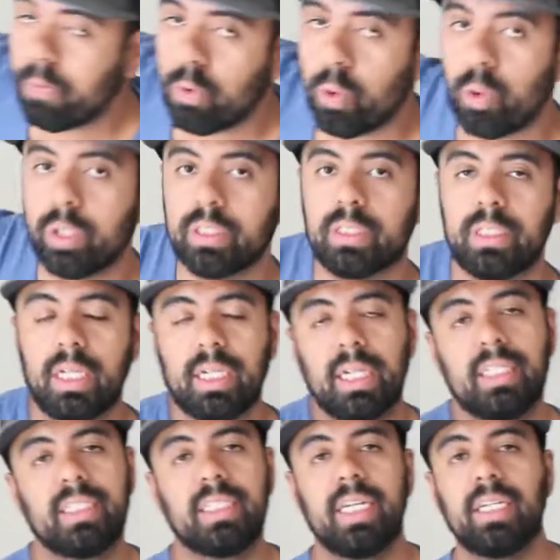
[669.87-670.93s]
of course, like
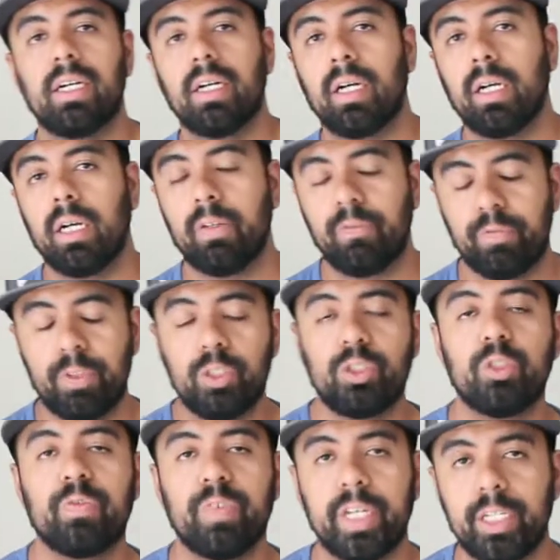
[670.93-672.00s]
I said, on
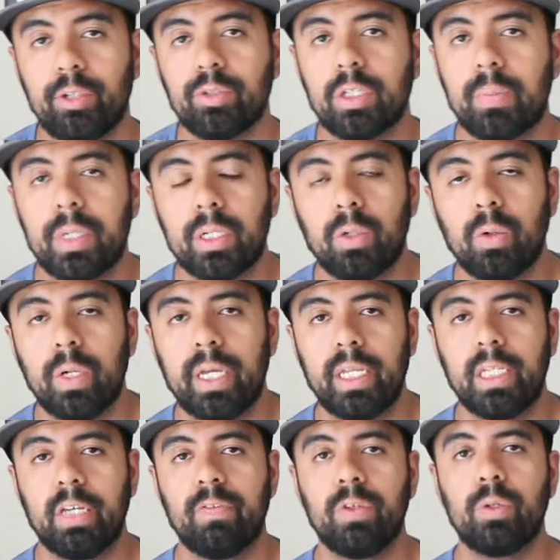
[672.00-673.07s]
future videos, I'm gonna go ahead
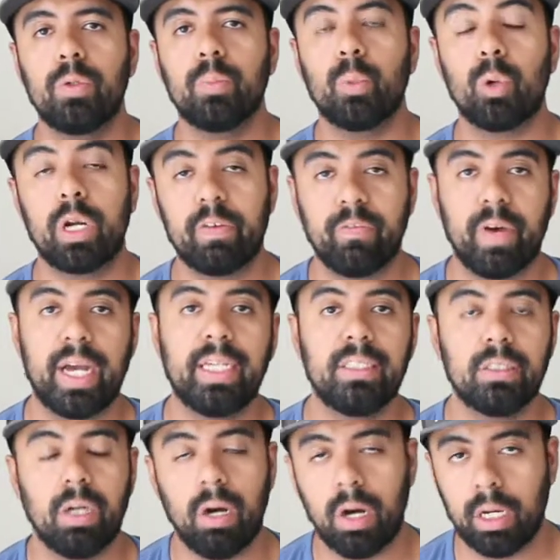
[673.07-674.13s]
and give you more
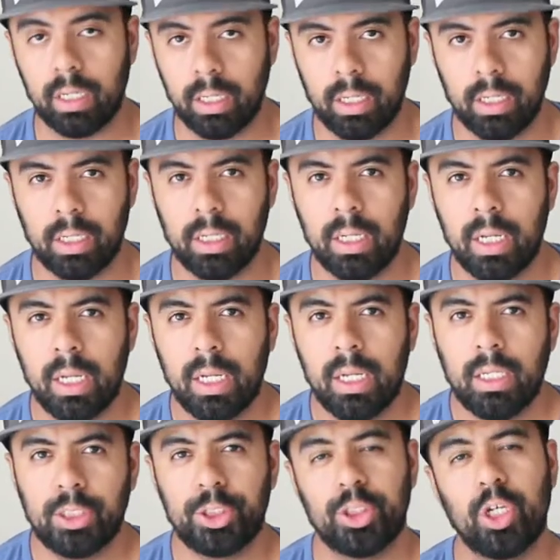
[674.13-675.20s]
advice on
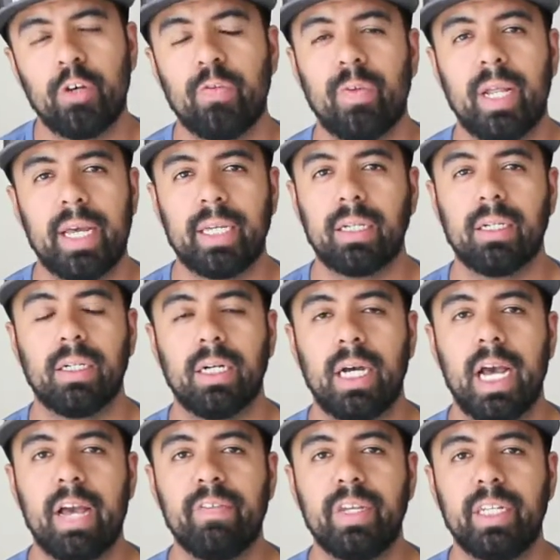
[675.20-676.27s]
stuff like
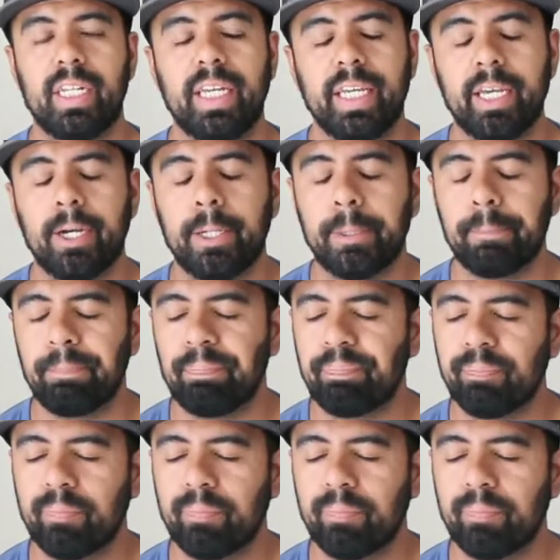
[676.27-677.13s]
having a